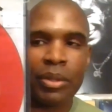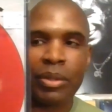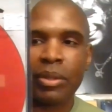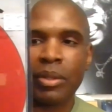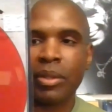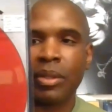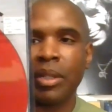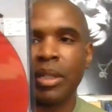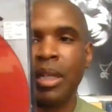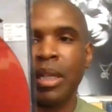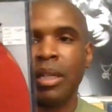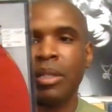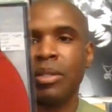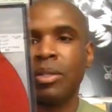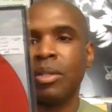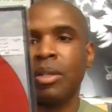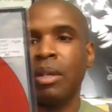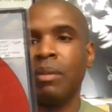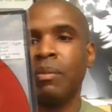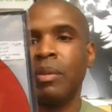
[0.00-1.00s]
It's just again
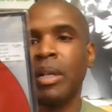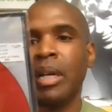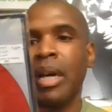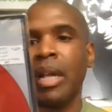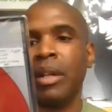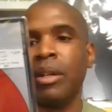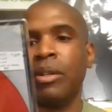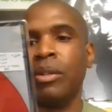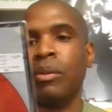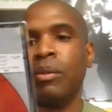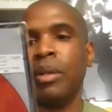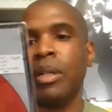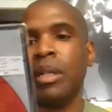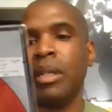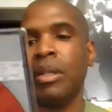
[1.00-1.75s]
Sunra kind of doing